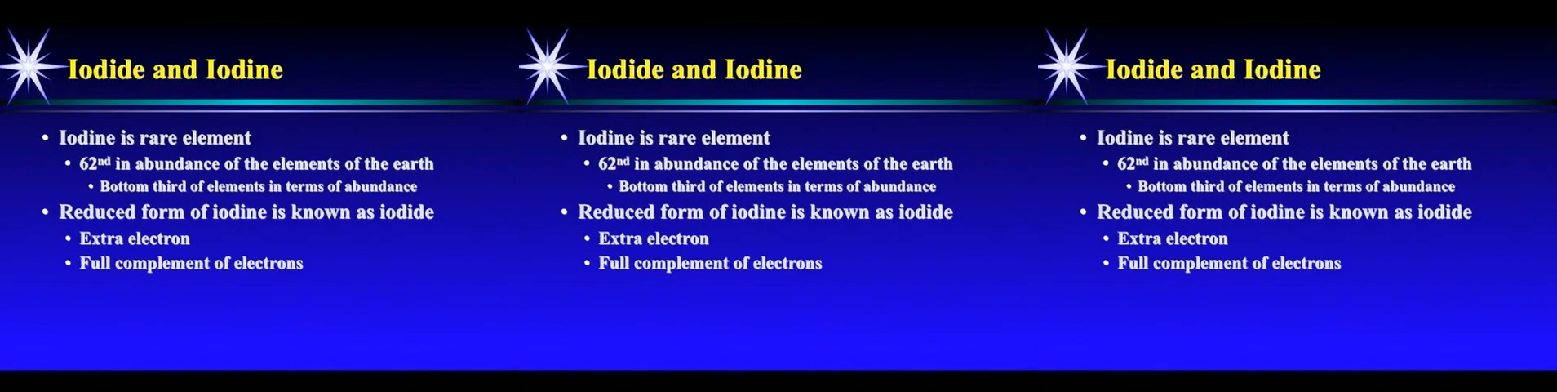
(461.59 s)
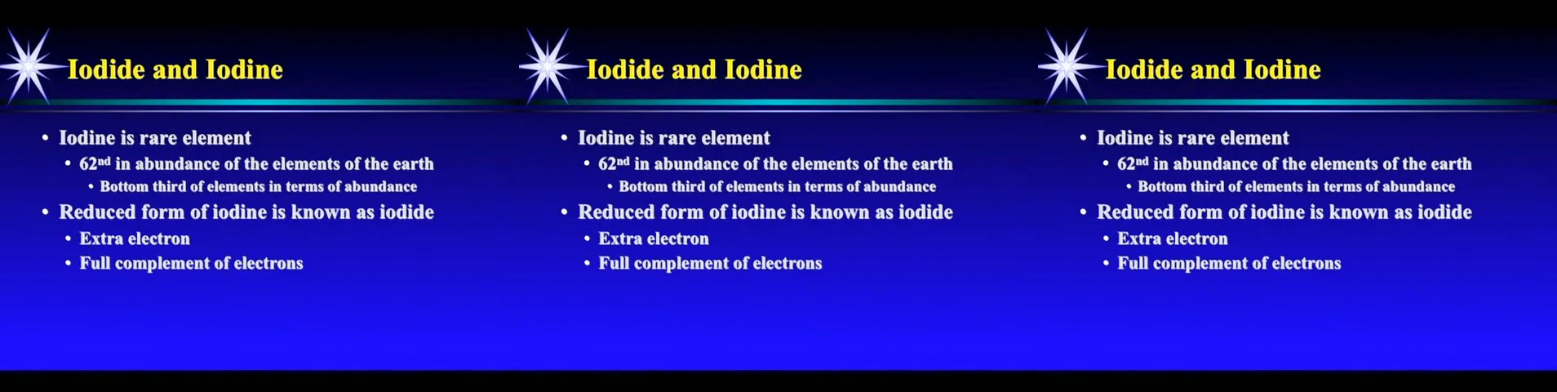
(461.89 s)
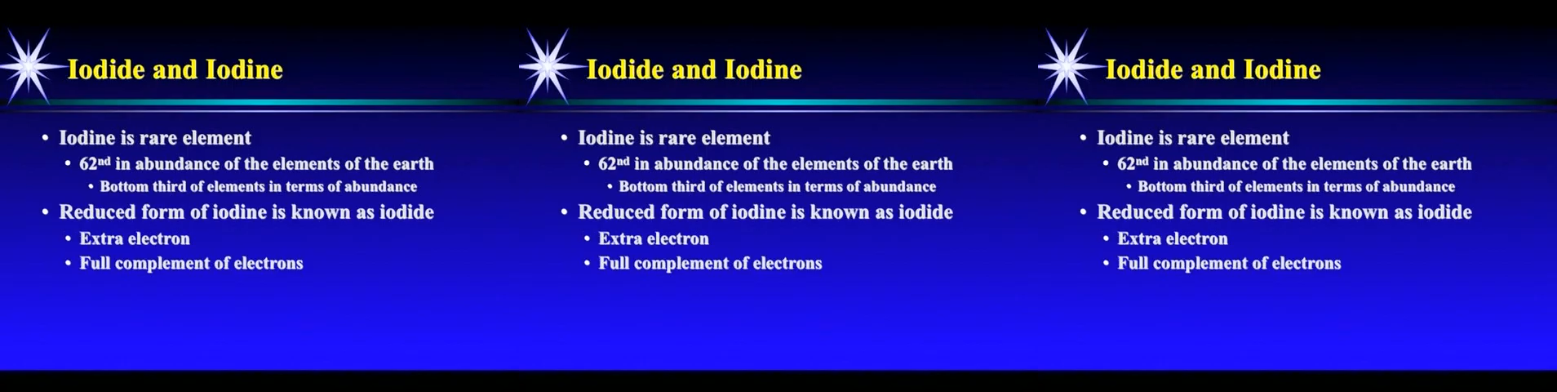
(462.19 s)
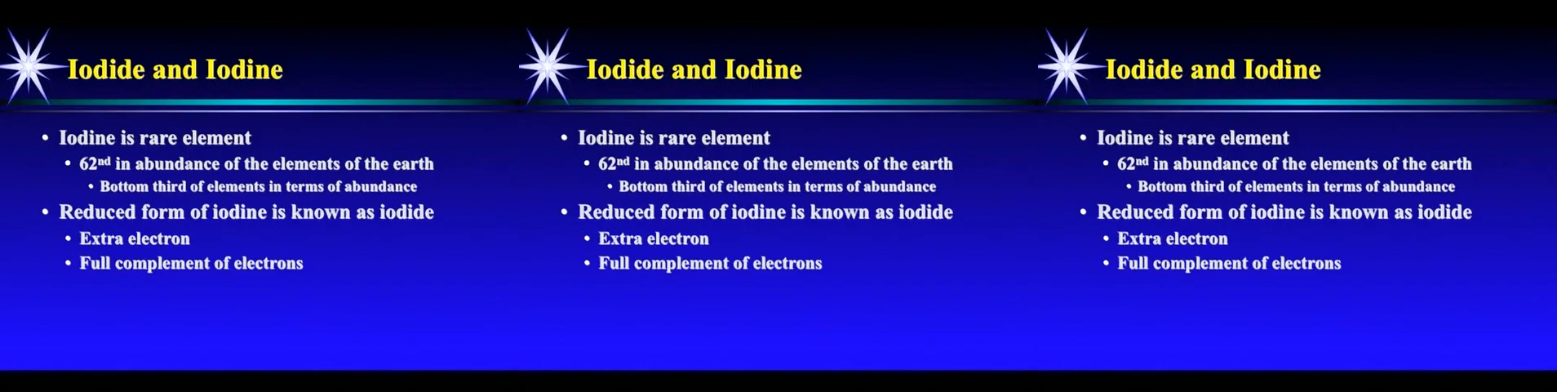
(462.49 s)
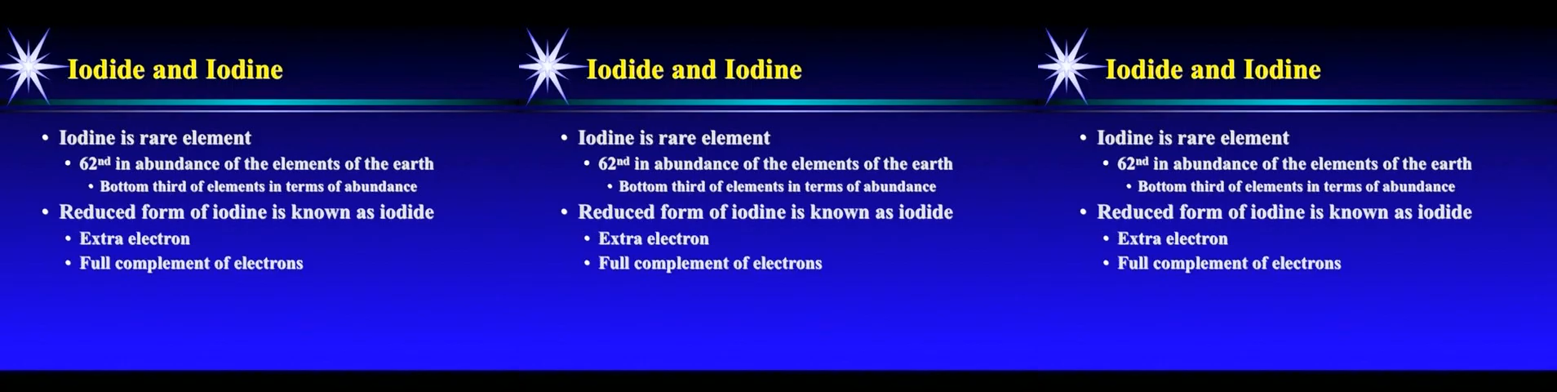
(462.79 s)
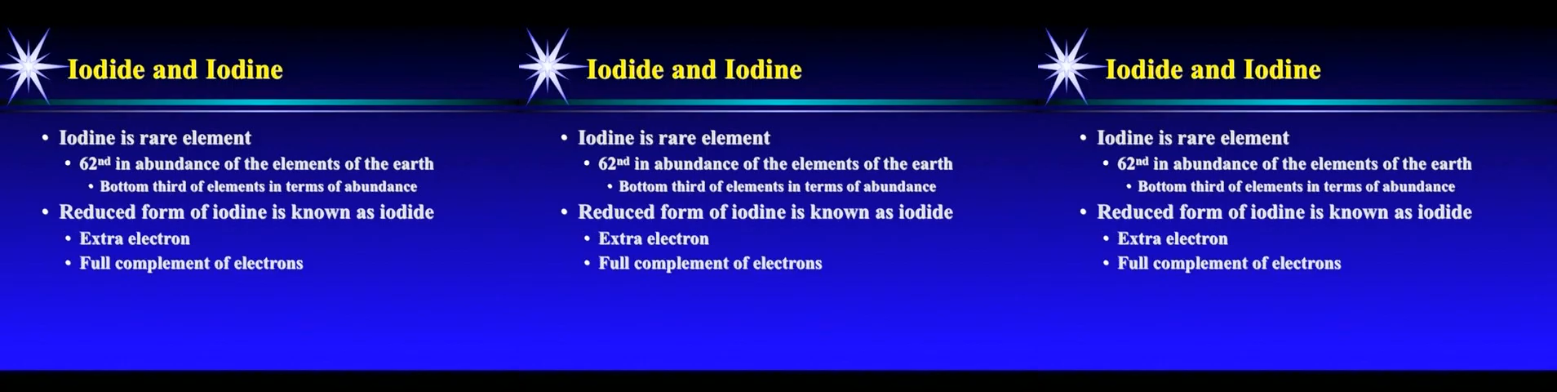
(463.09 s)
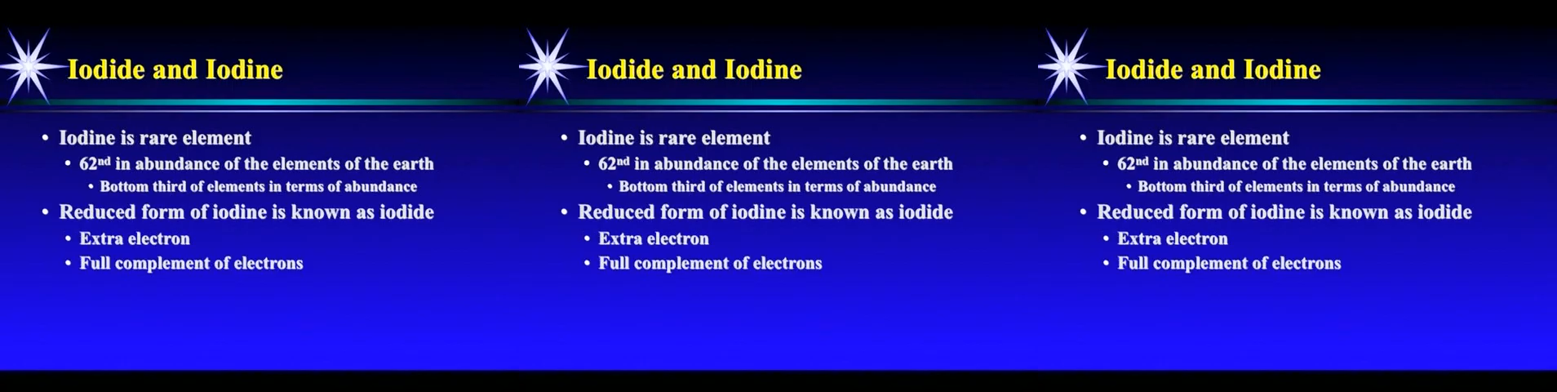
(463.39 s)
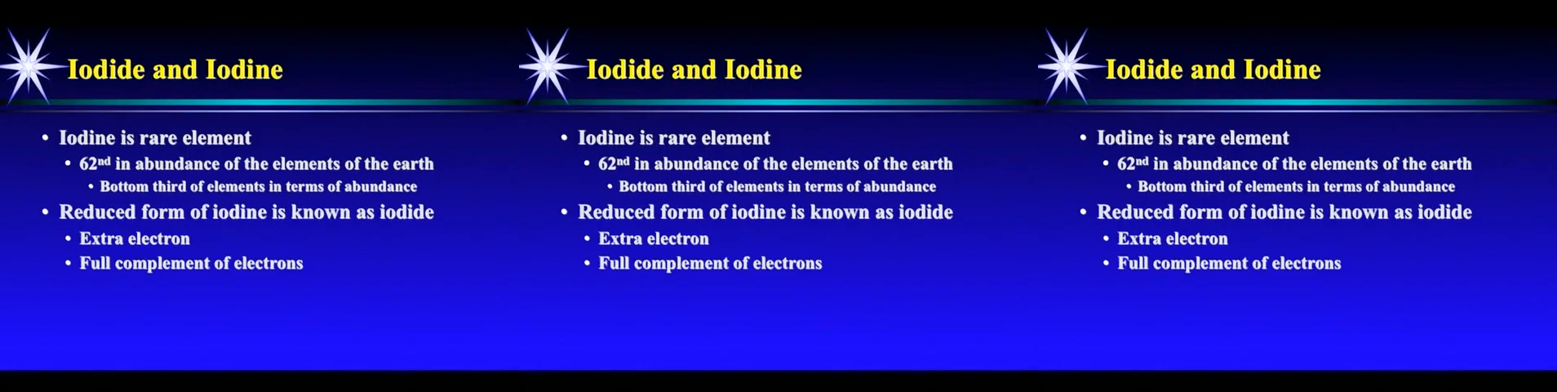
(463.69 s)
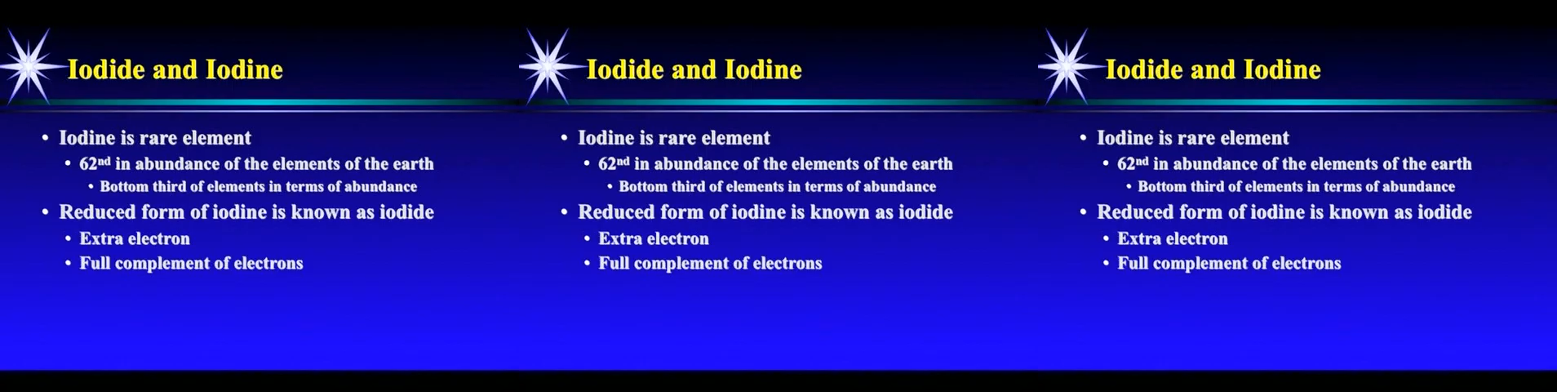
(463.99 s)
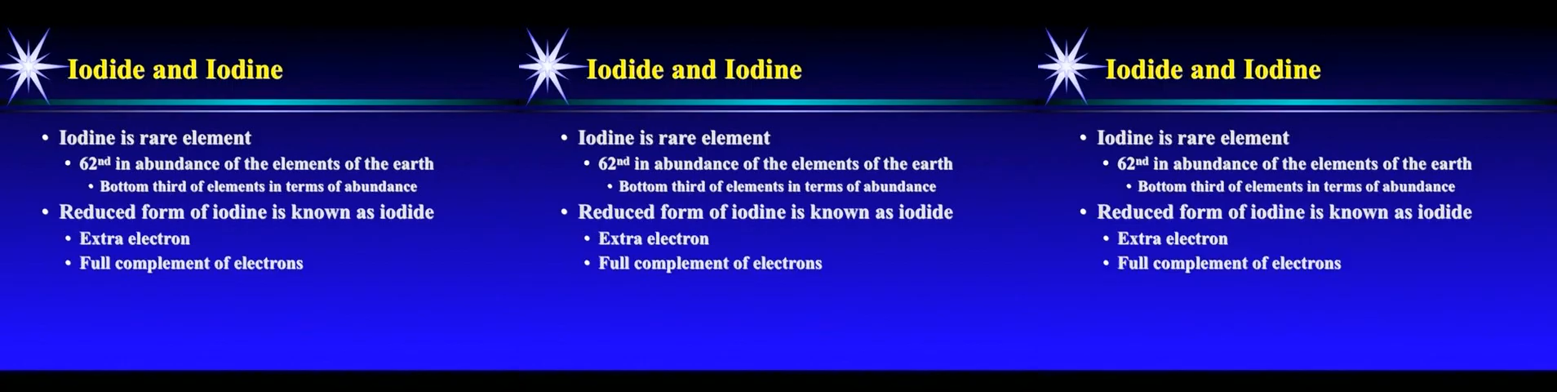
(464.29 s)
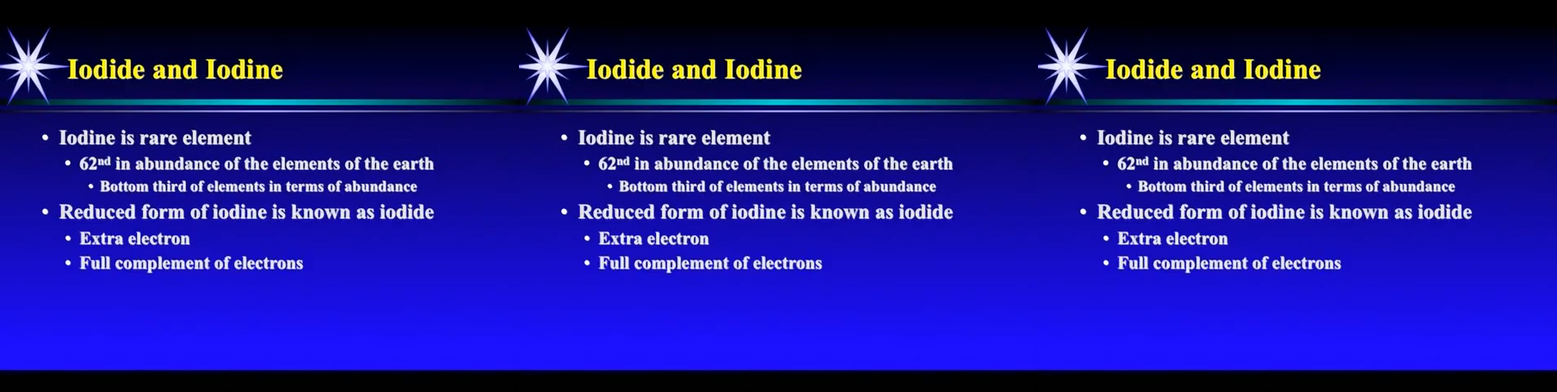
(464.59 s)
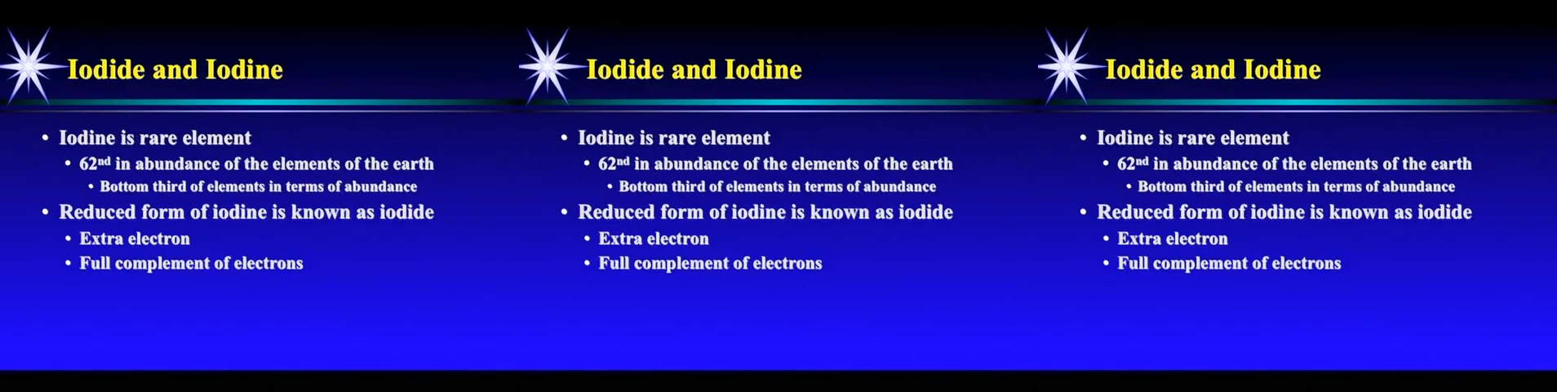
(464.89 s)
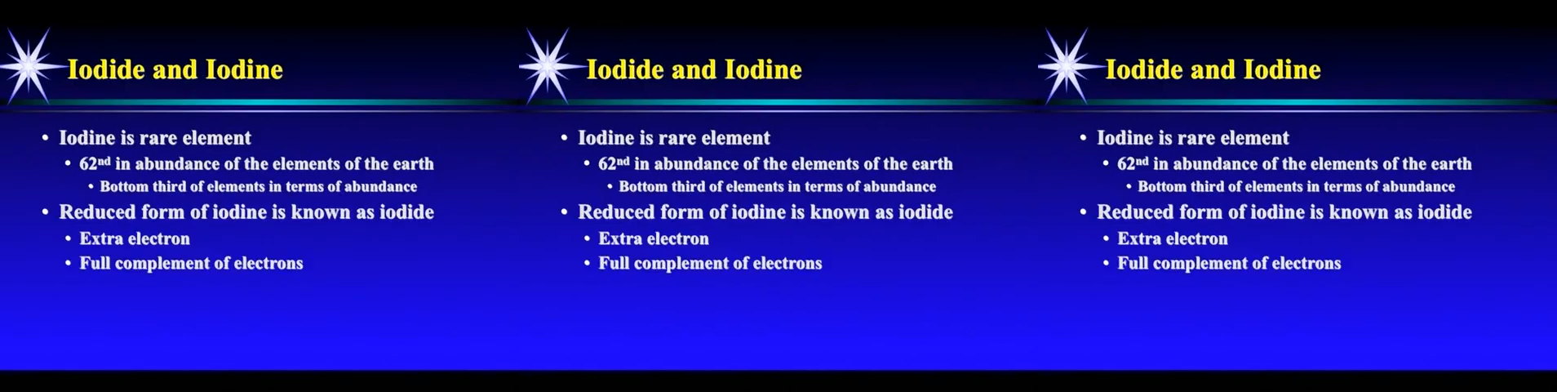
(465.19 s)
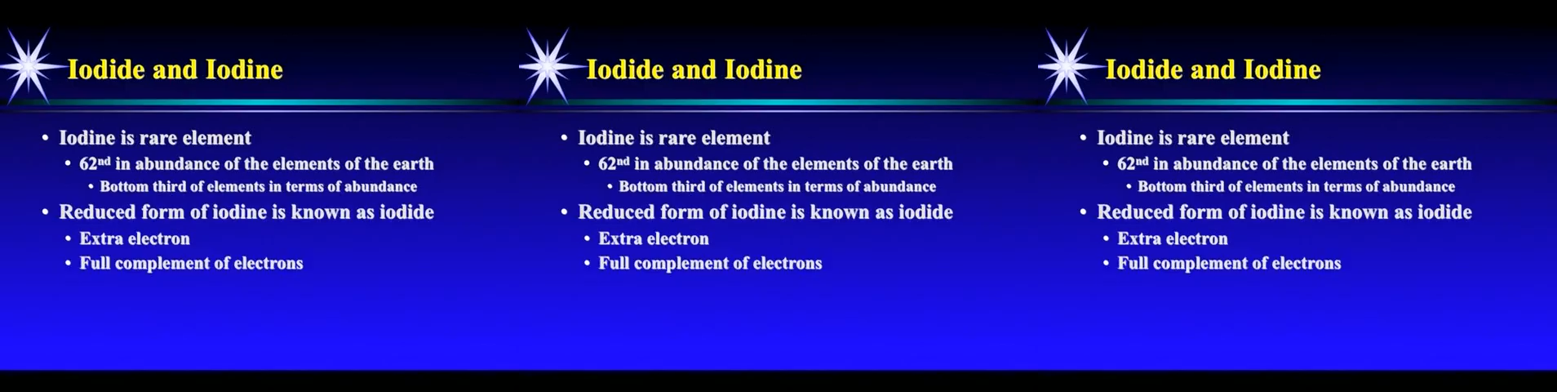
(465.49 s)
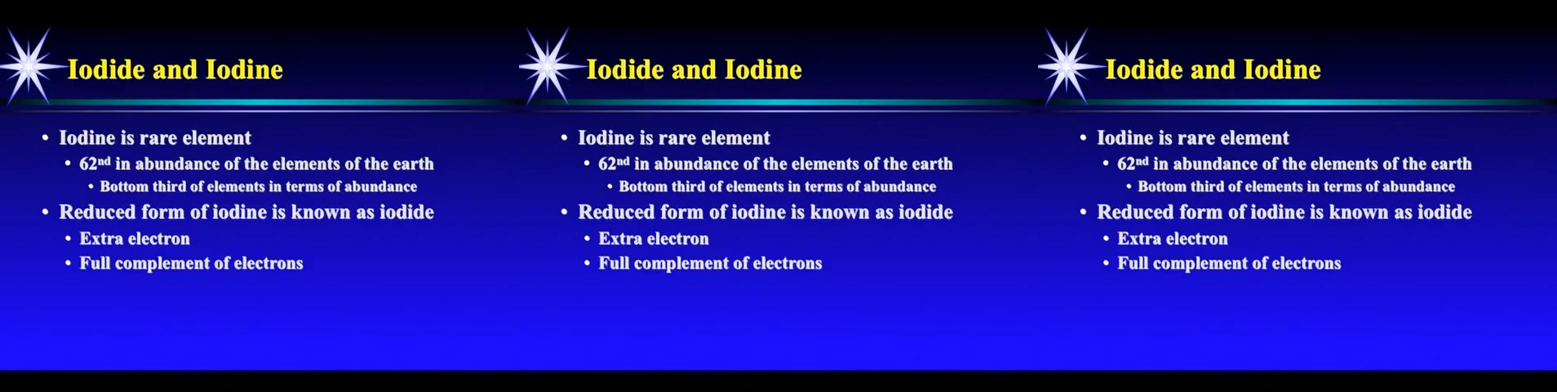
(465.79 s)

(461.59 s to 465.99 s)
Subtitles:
No face is visible, so there are no lips to read.